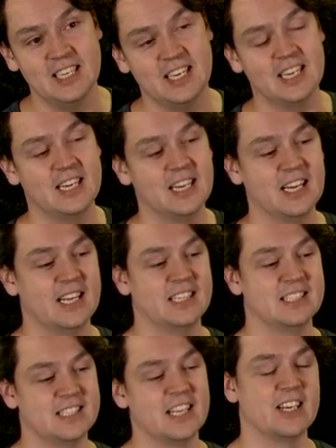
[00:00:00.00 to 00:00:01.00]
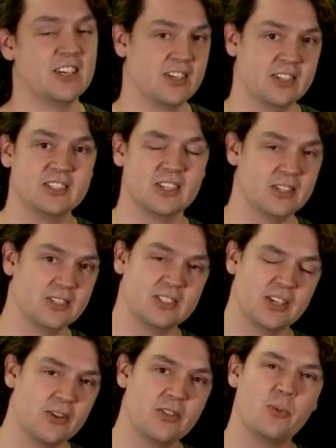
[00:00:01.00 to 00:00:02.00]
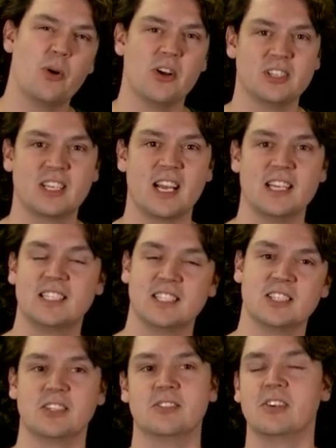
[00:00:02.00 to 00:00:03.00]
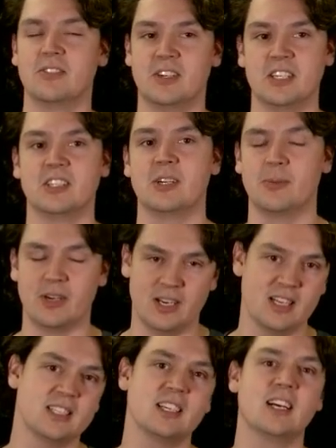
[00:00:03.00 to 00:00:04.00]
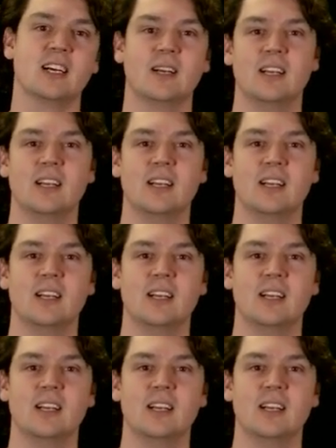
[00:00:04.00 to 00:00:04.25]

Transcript: And you know, so the worst cases of Anytime Weighted Astar